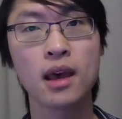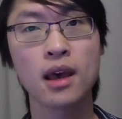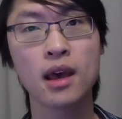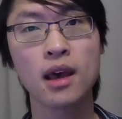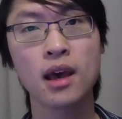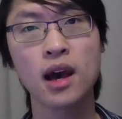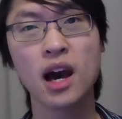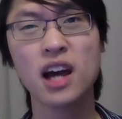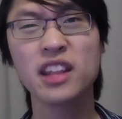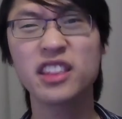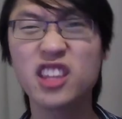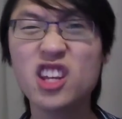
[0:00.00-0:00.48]

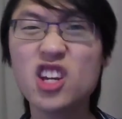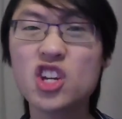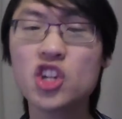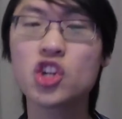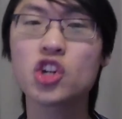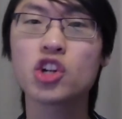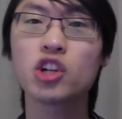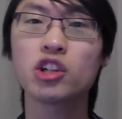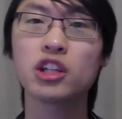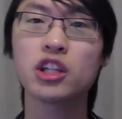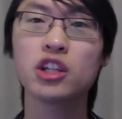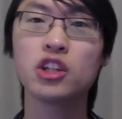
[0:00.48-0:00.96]

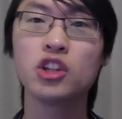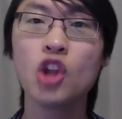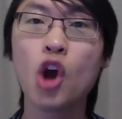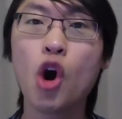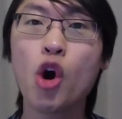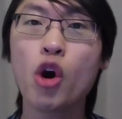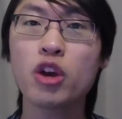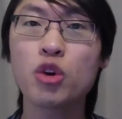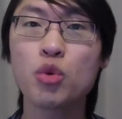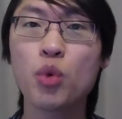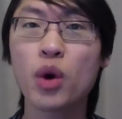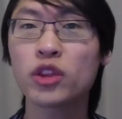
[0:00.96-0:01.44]
Additionally,
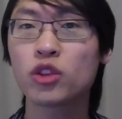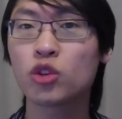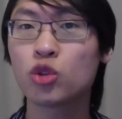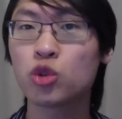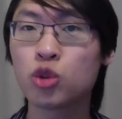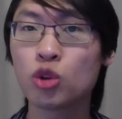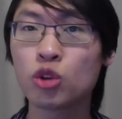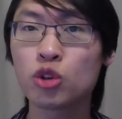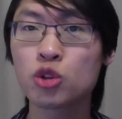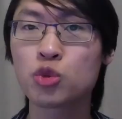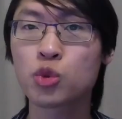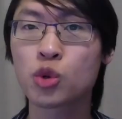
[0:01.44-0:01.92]
knowing what
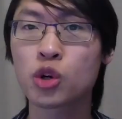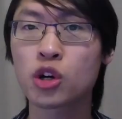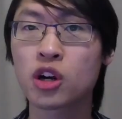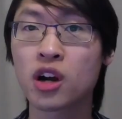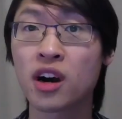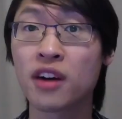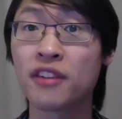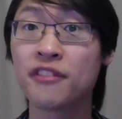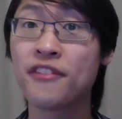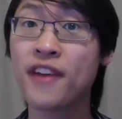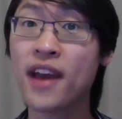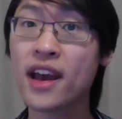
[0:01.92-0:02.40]
tools were
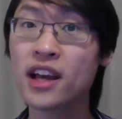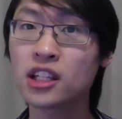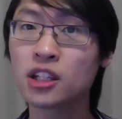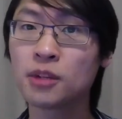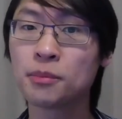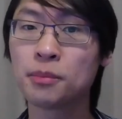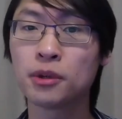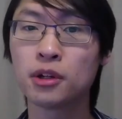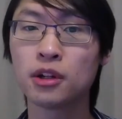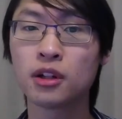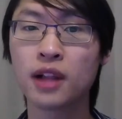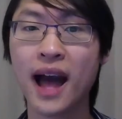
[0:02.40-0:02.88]

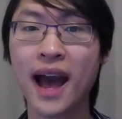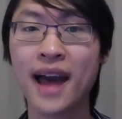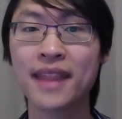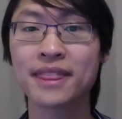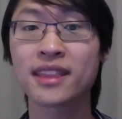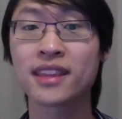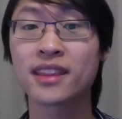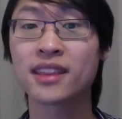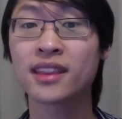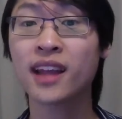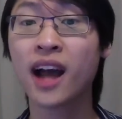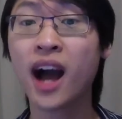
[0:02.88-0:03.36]
available at
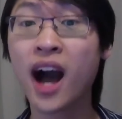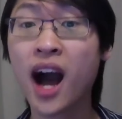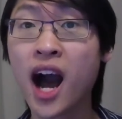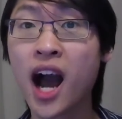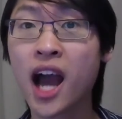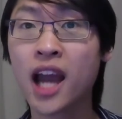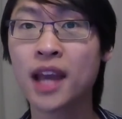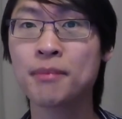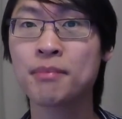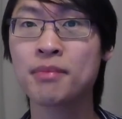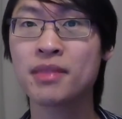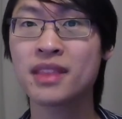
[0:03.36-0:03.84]
the
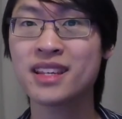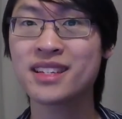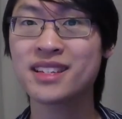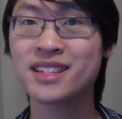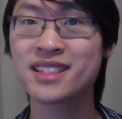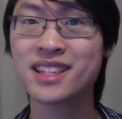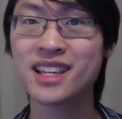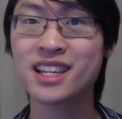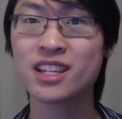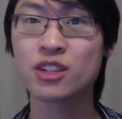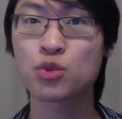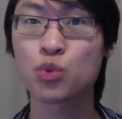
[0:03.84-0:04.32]
time these
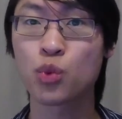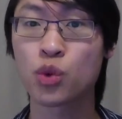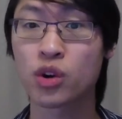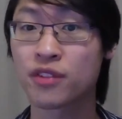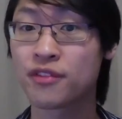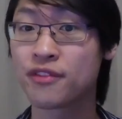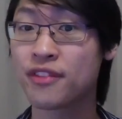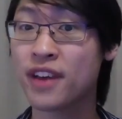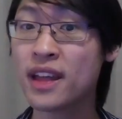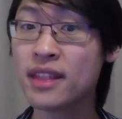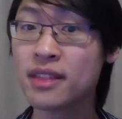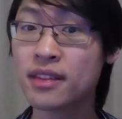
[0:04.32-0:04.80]
things were
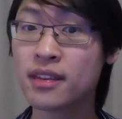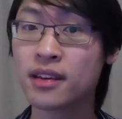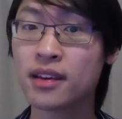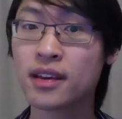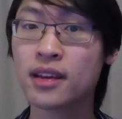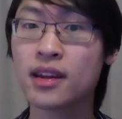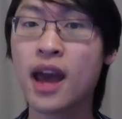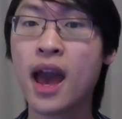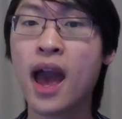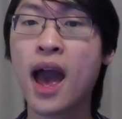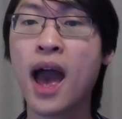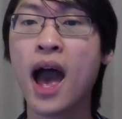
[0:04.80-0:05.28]

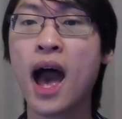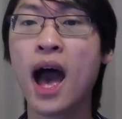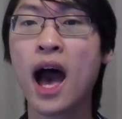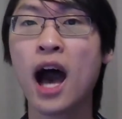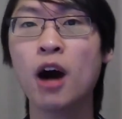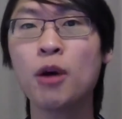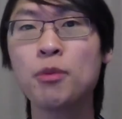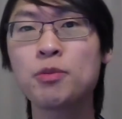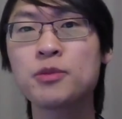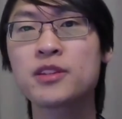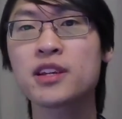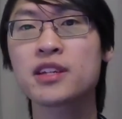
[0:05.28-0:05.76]
invented
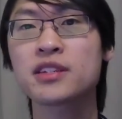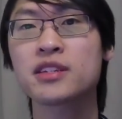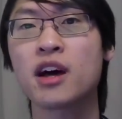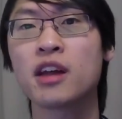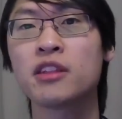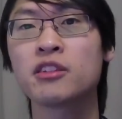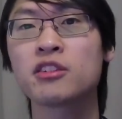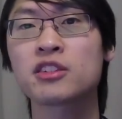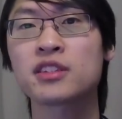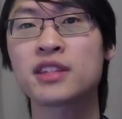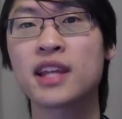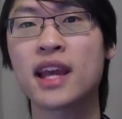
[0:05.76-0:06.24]
helps us
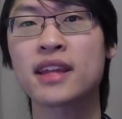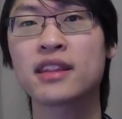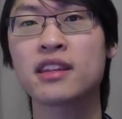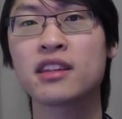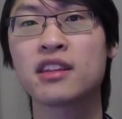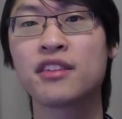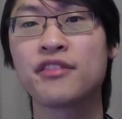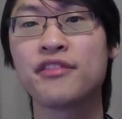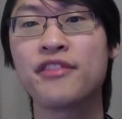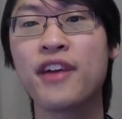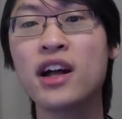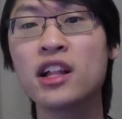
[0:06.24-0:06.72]
understand the
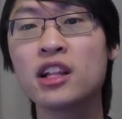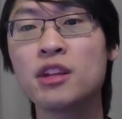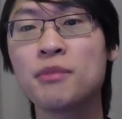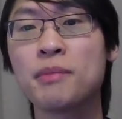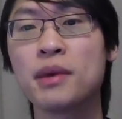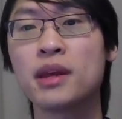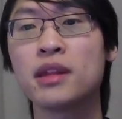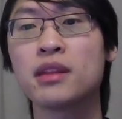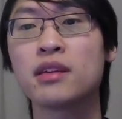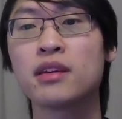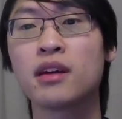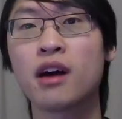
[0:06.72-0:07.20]

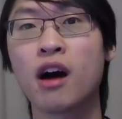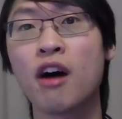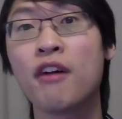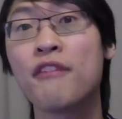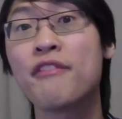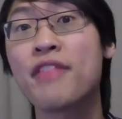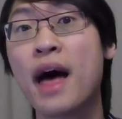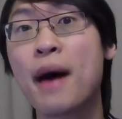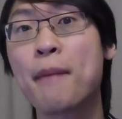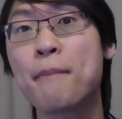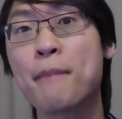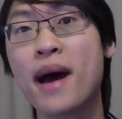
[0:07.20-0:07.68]
development
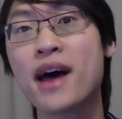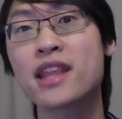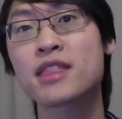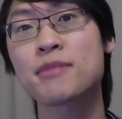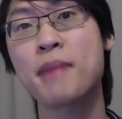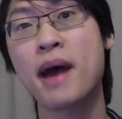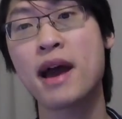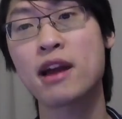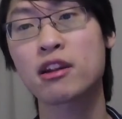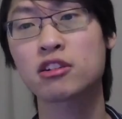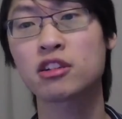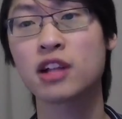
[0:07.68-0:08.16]
of that
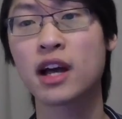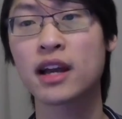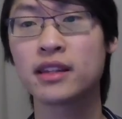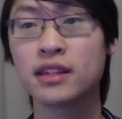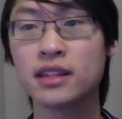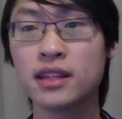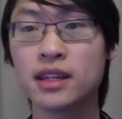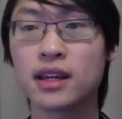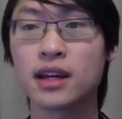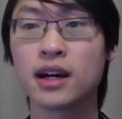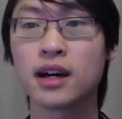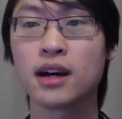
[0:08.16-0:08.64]
mathematical
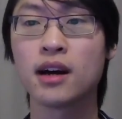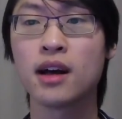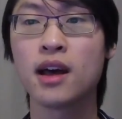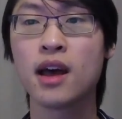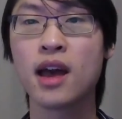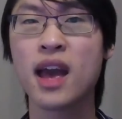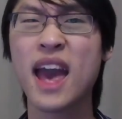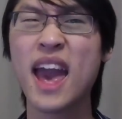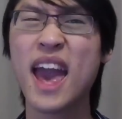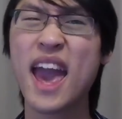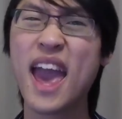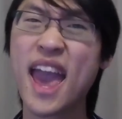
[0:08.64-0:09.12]
idea.
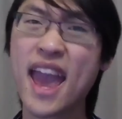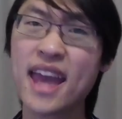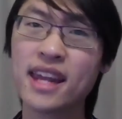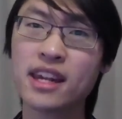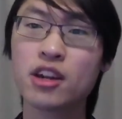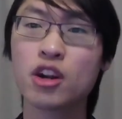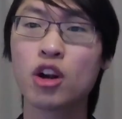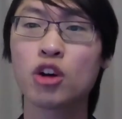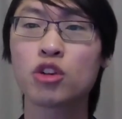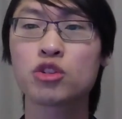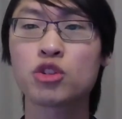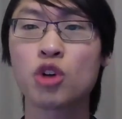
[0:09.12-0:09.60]
And
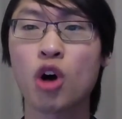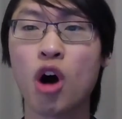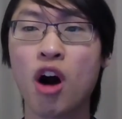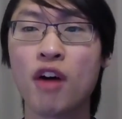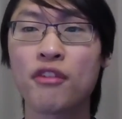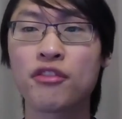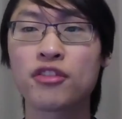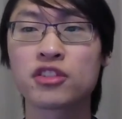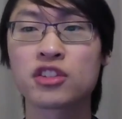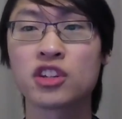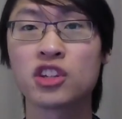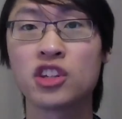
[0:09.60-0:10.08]
it also
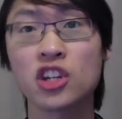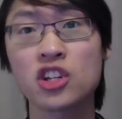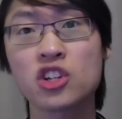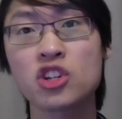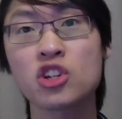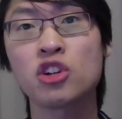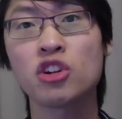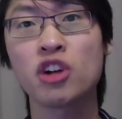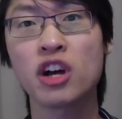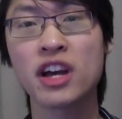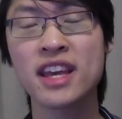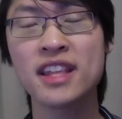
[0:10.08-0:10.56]
offers
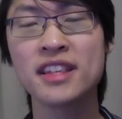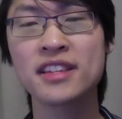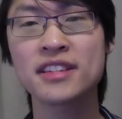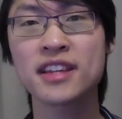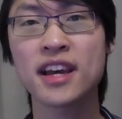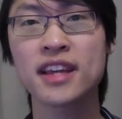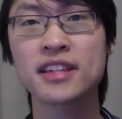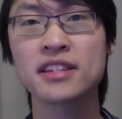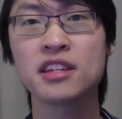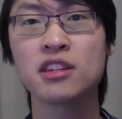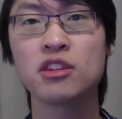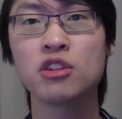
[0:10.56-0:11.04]
additional
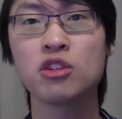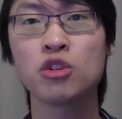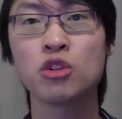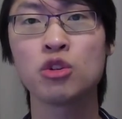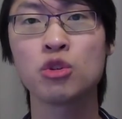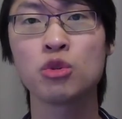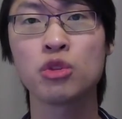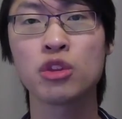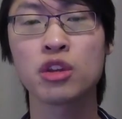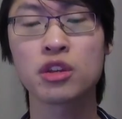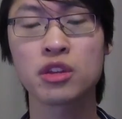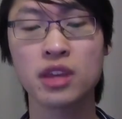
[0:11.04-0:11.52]
insights
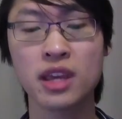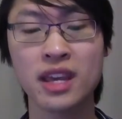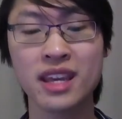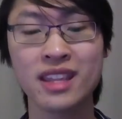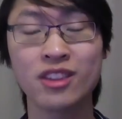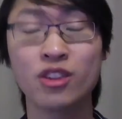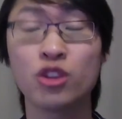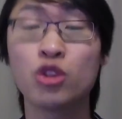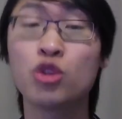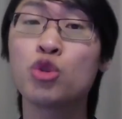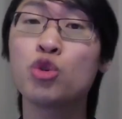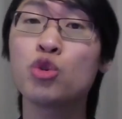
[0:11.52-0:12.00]
into the
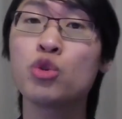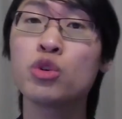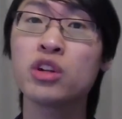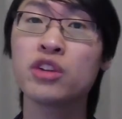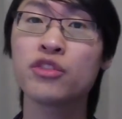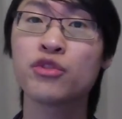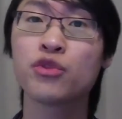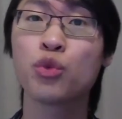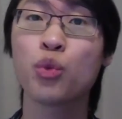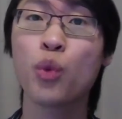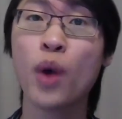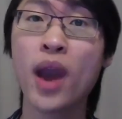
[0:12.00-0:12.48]

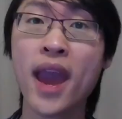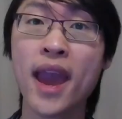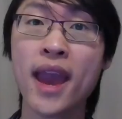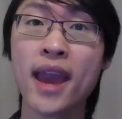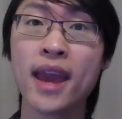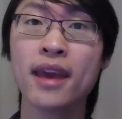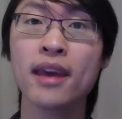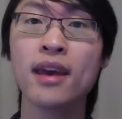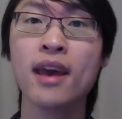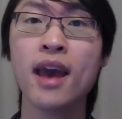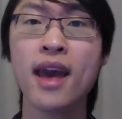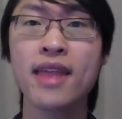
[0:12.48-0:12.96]
intuitive
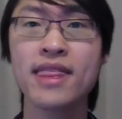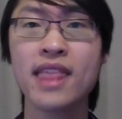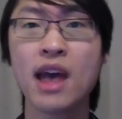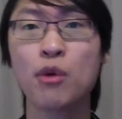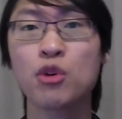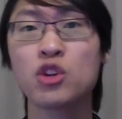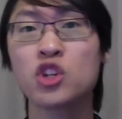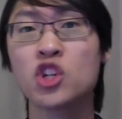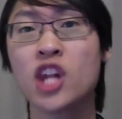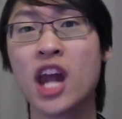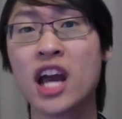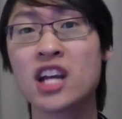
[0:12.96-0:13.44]
way that
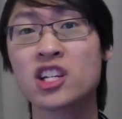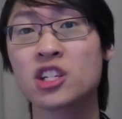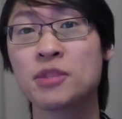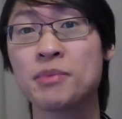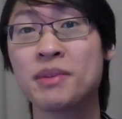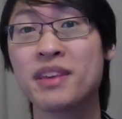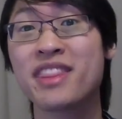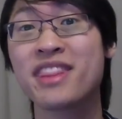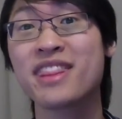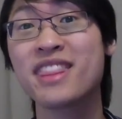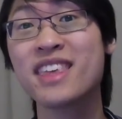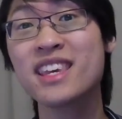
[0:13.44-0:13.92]
we should actually
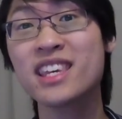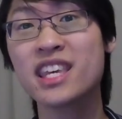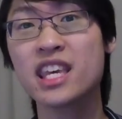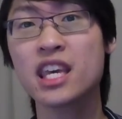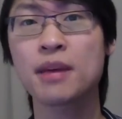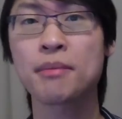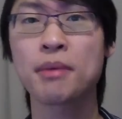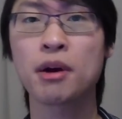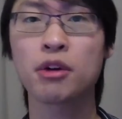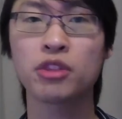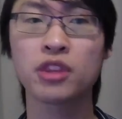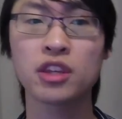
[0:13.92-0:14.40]
be thinking
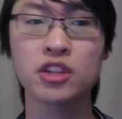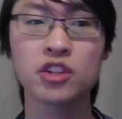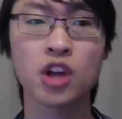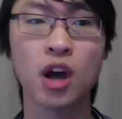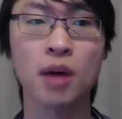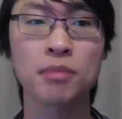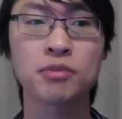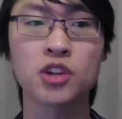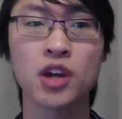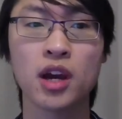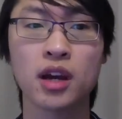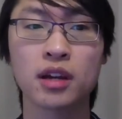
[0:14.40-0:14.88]
about these
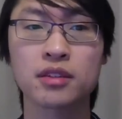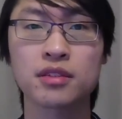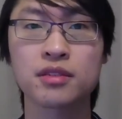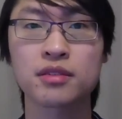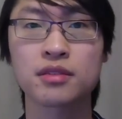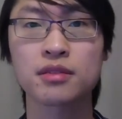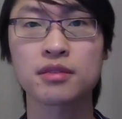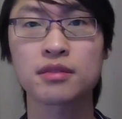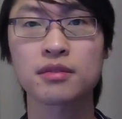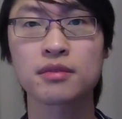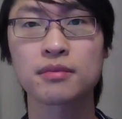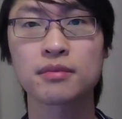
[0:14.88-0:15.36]

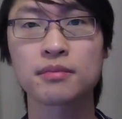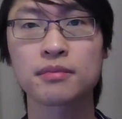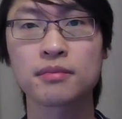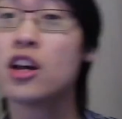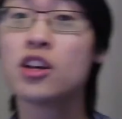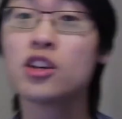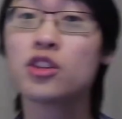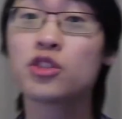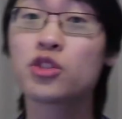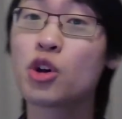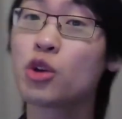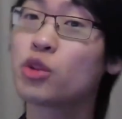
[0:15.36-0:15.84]
objects.
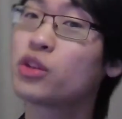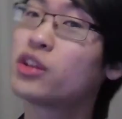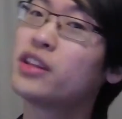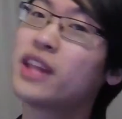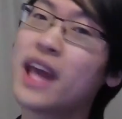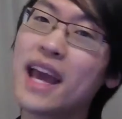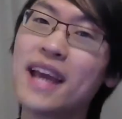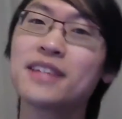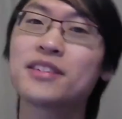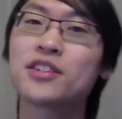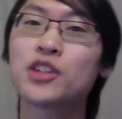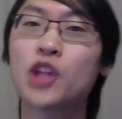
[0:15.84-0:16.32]
So
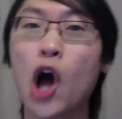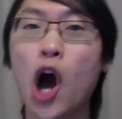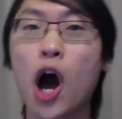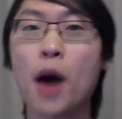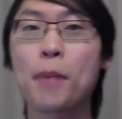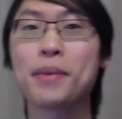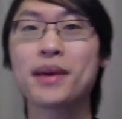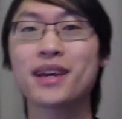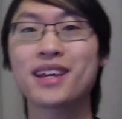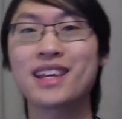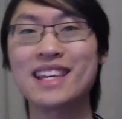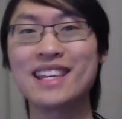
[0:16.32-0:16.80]
today's
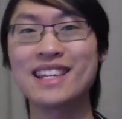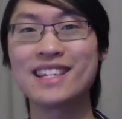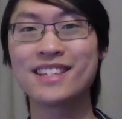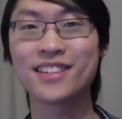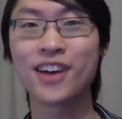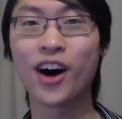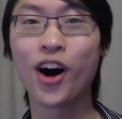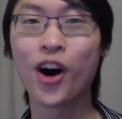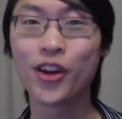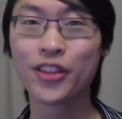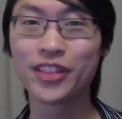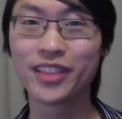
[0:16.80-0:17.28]
topic is
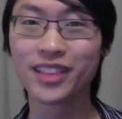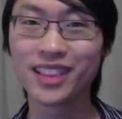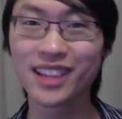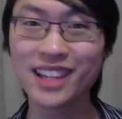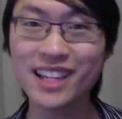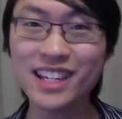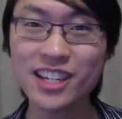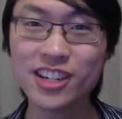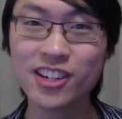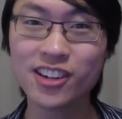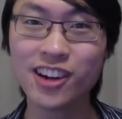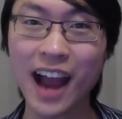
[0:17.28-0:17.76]
on
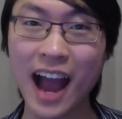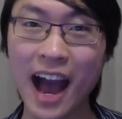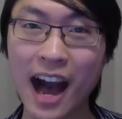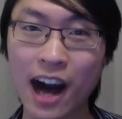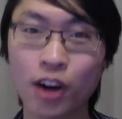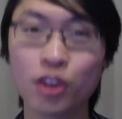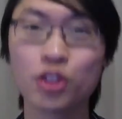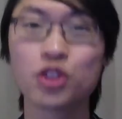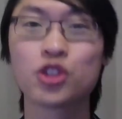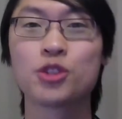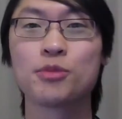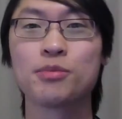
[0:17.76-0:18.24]
linear
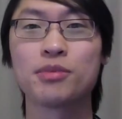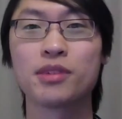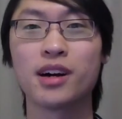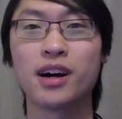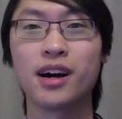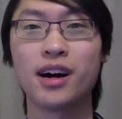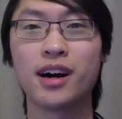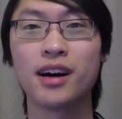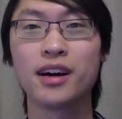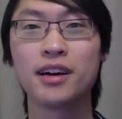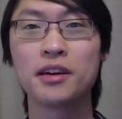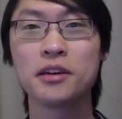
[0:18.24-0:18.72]

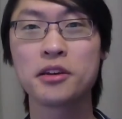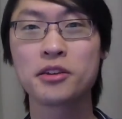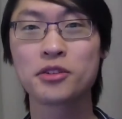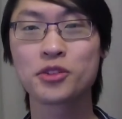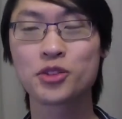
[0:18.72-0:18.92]
algebra.